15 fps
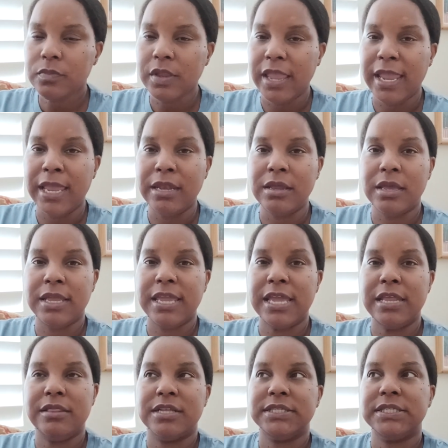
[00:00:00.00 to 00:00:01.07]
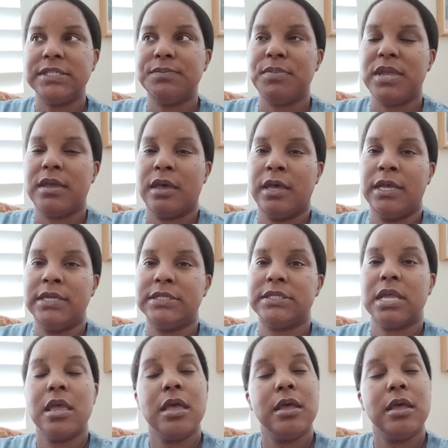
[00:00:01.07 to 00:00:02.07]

And again, this is because